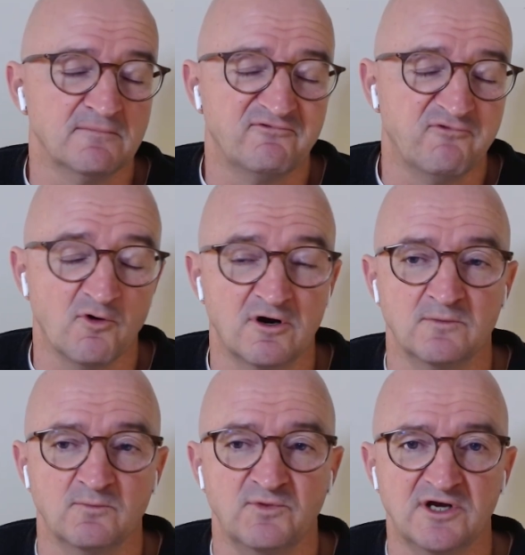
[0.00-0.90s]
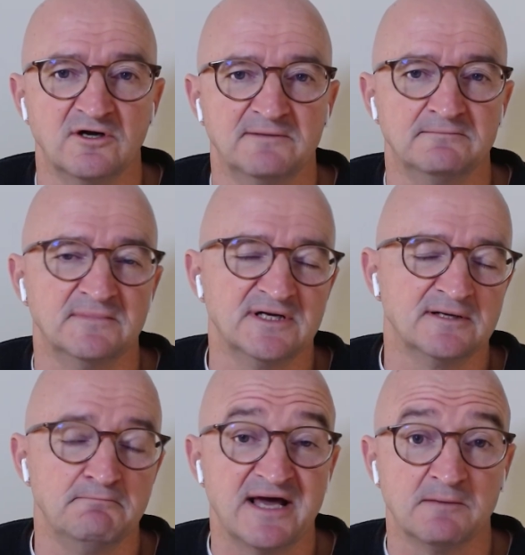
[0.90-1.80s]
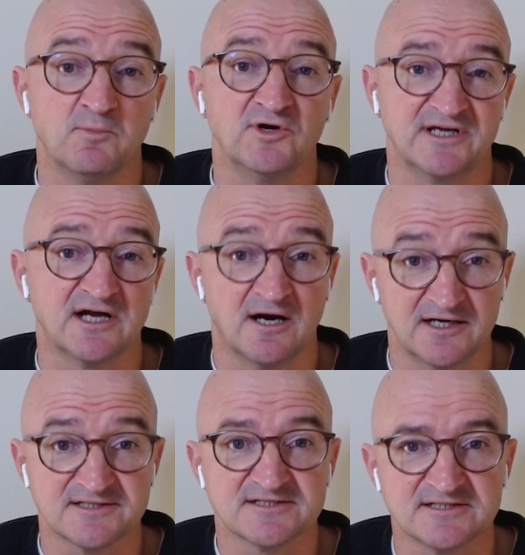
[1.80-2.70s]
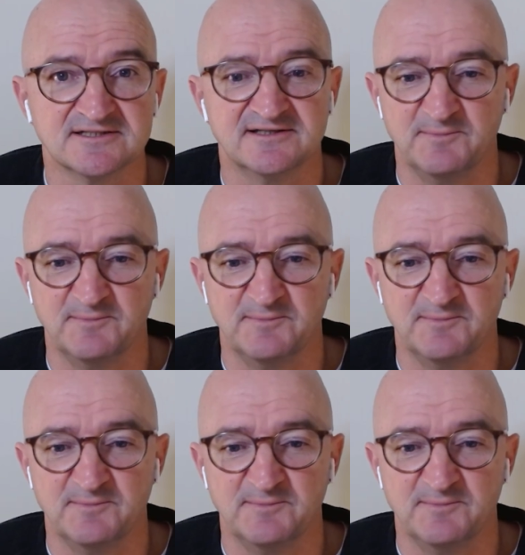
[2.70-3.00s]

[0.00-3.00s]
form, we call them metabolic carts.